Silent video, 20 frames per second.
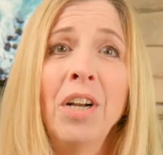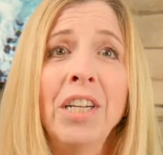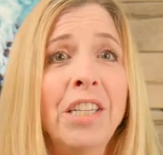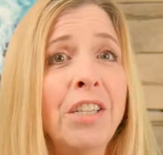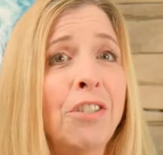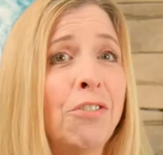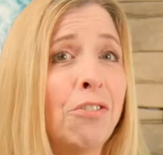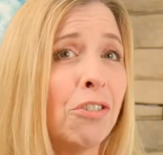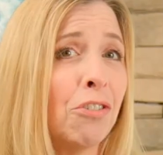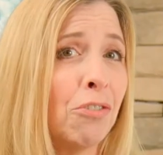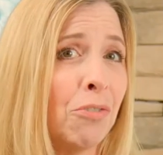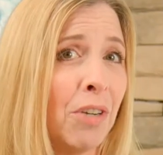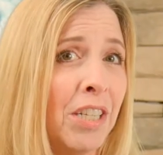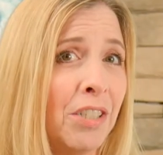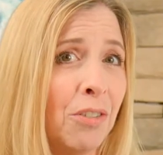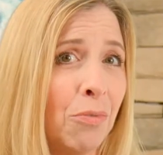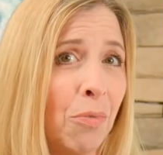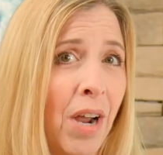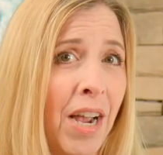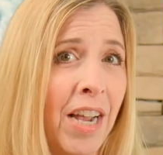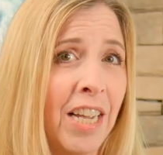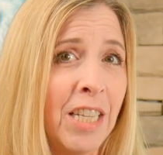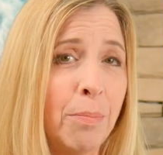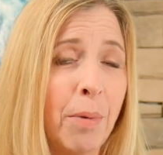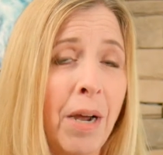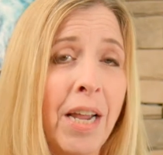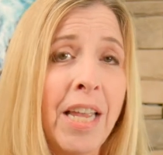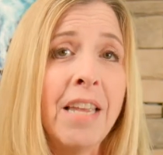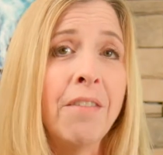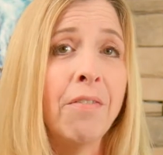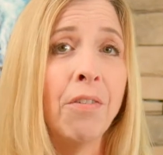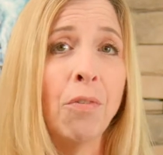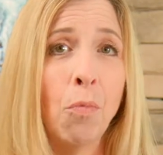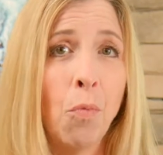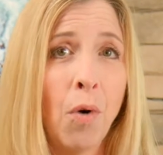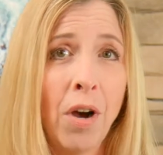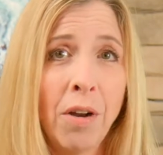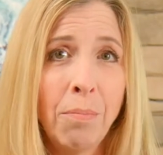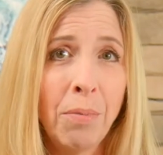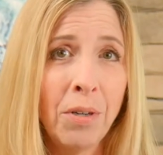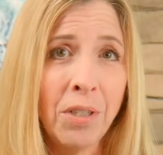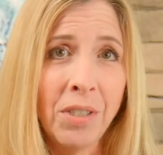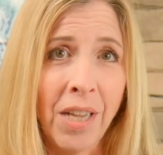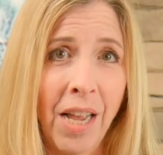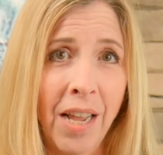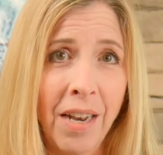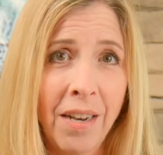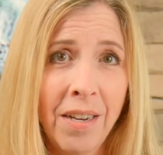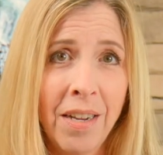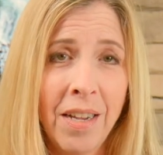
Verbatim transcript: interest rates rise by even 1%,